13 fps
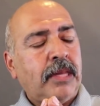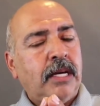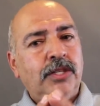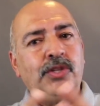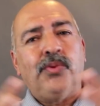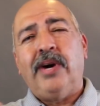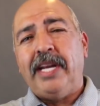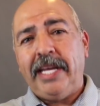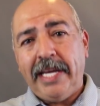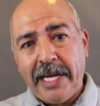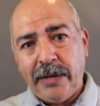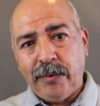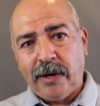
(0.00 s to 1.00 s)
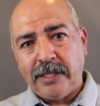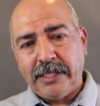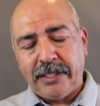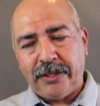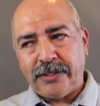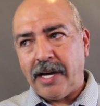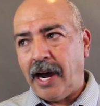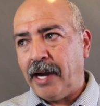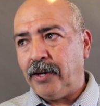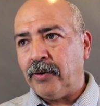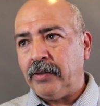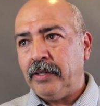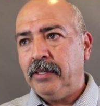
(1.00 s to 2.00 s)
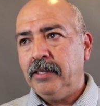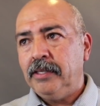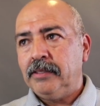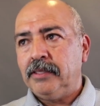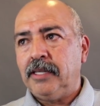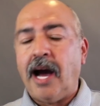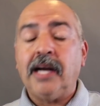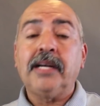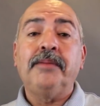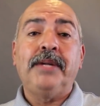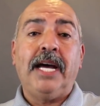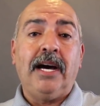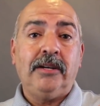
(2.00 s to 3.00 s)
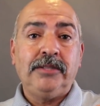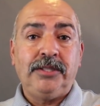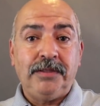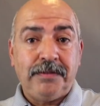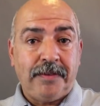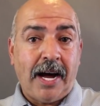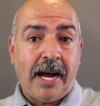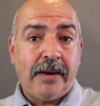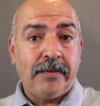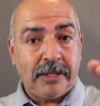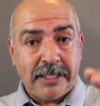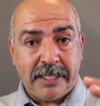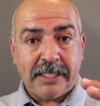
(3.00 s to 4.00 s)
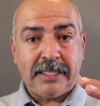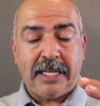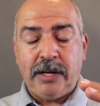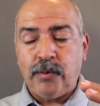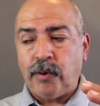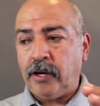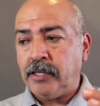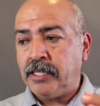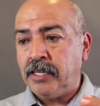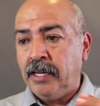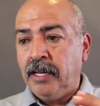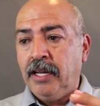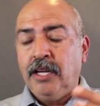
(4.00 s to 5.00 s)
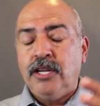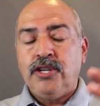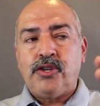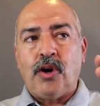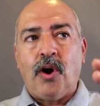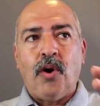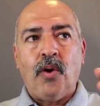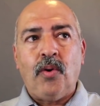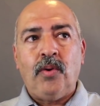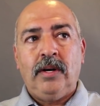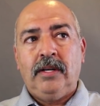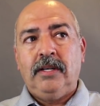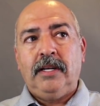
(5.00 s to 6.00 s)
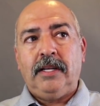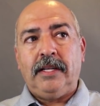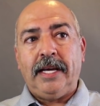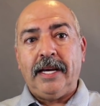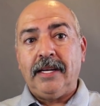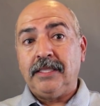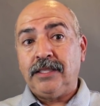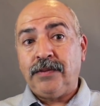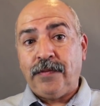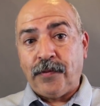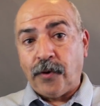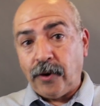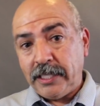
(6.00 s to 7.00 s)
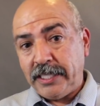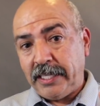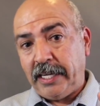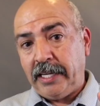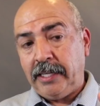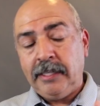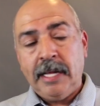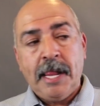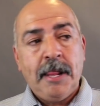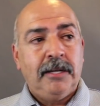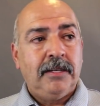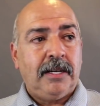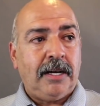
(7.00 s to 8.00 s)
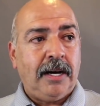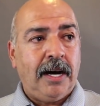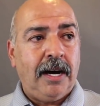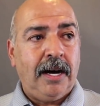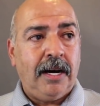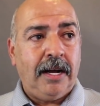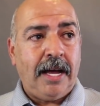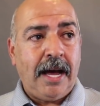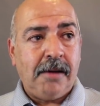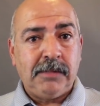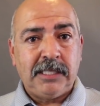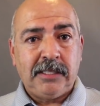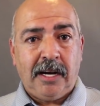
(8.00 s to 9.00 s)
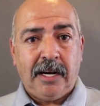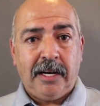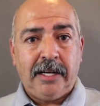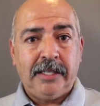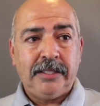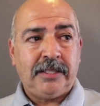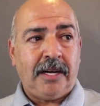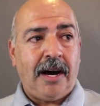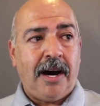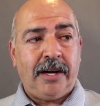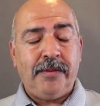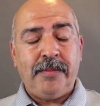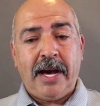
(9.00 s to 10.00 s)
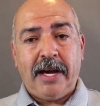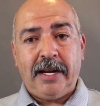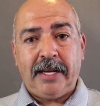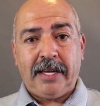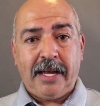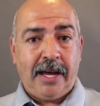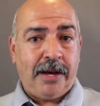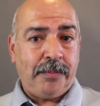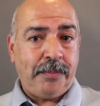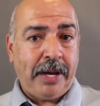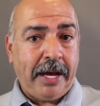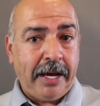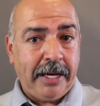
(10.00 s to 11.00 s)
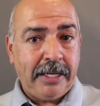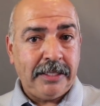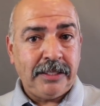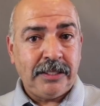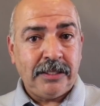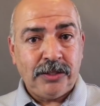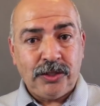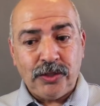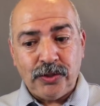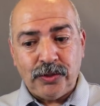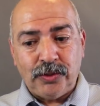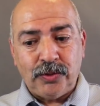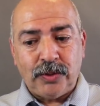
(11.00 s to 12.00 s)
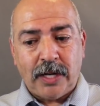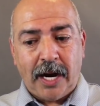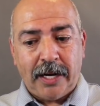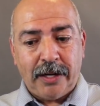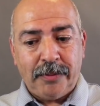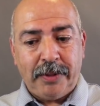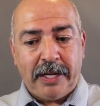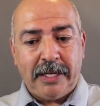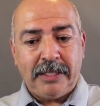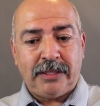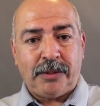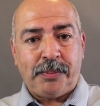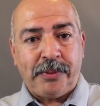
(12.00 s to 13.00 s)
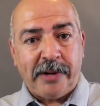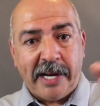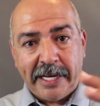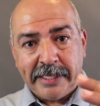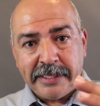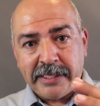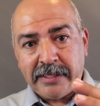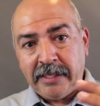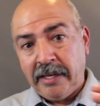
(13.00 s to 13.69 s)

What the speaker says: 20 keywords in your title. Knock them down to 5 or 6 keywords. So it is forcing Amazon's automatic campaigns to kind of be suppressed